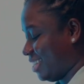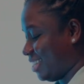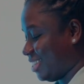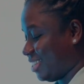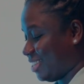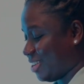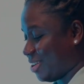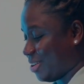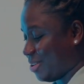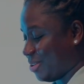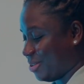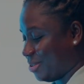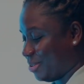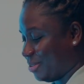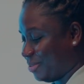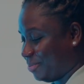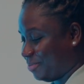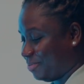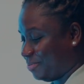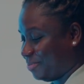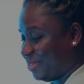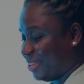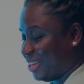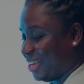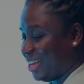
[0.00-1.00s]

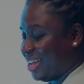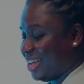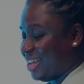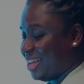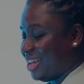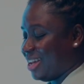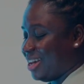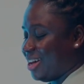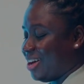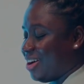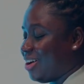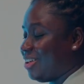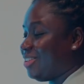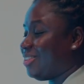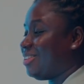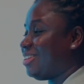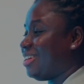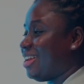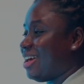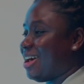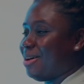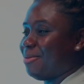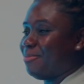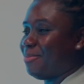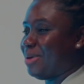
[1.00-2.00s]
So on
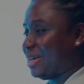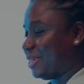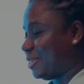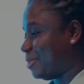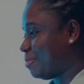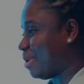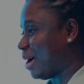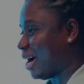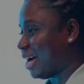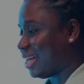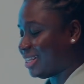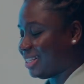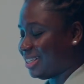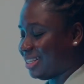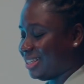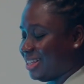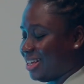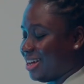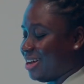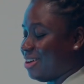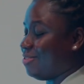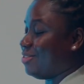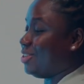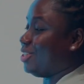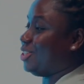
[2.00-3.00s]
to the best part,
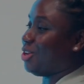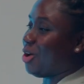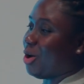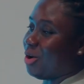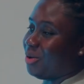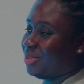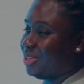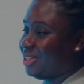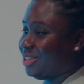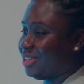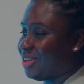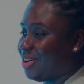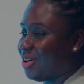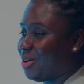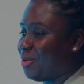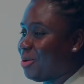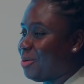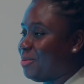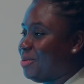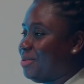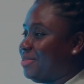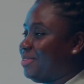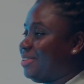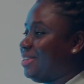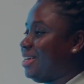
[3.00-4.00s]
the results or
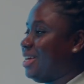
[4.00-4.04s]
what we've